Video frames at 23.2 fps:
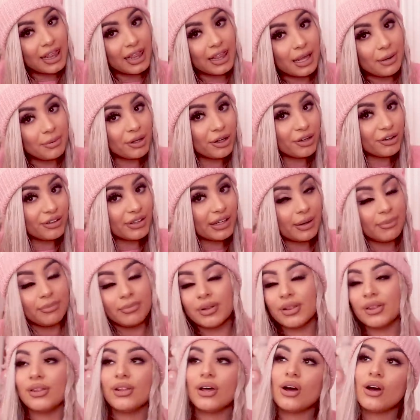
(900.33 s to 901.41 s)
let me know down
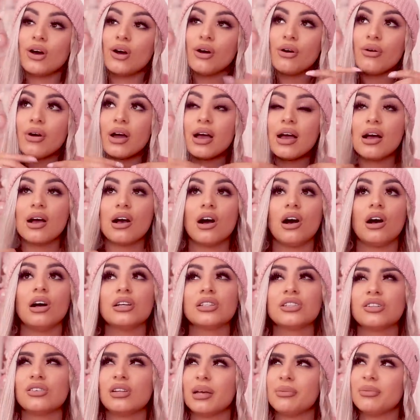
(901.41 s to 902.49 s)
below
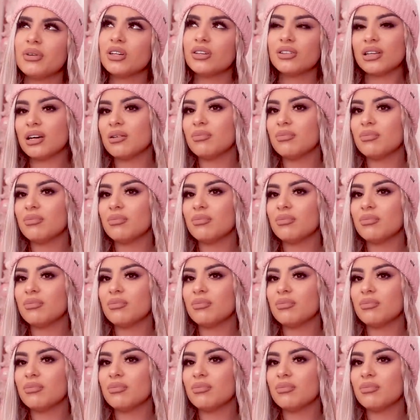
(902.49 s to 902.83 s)
also let me know